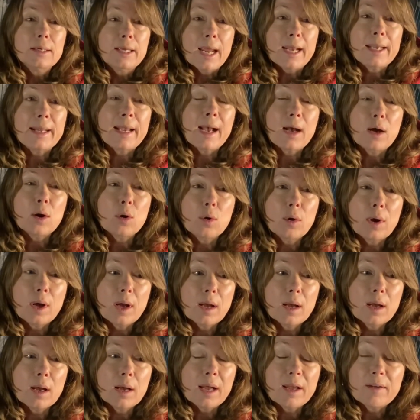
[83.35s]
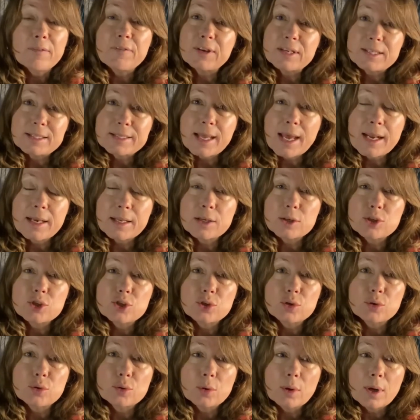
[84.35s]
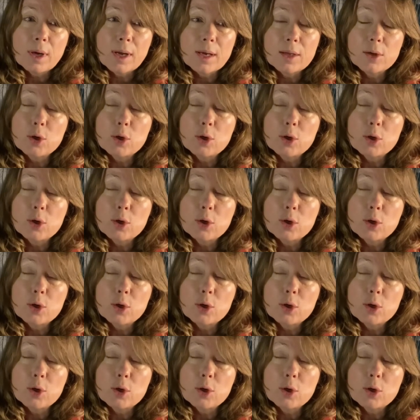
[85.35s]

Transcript: Anyhow, I fixed that issue.